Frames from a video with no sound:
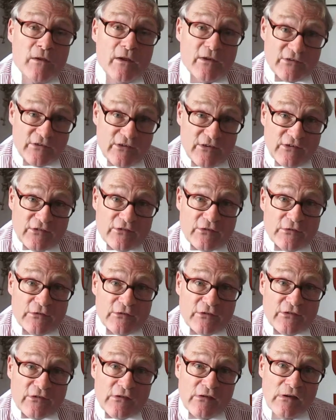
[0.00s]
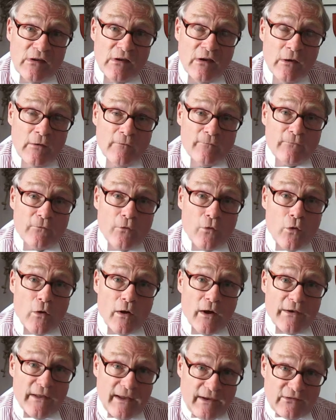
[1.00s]
assistants
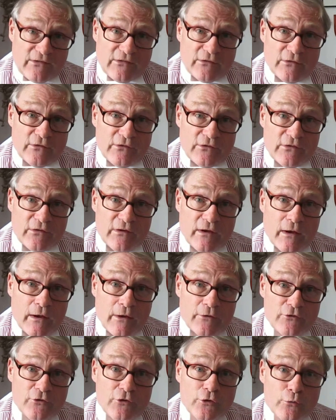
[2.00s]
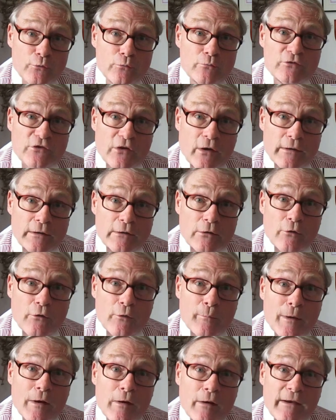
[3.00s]
for an excellent new title on
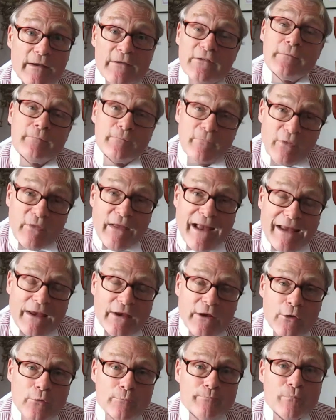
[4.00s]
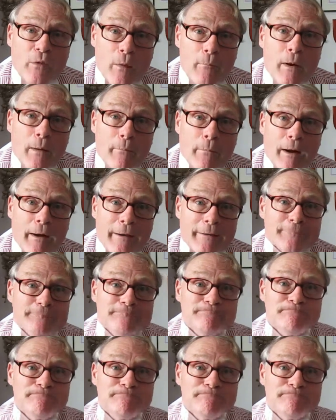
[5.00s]
the market. Thank you. Bye-bye.